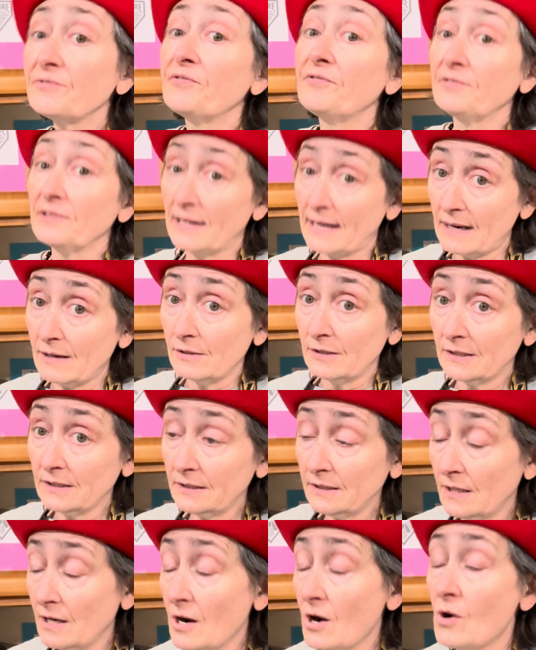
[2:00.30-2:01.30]

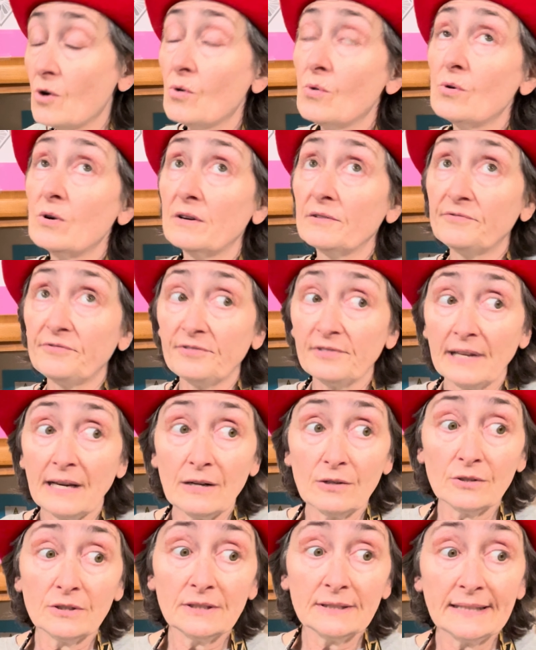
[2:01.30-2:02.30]
flour, or a
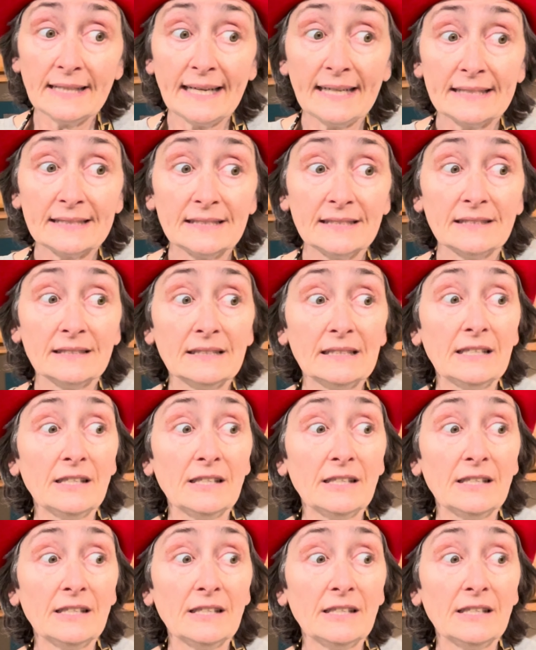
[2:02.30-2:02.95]
flour that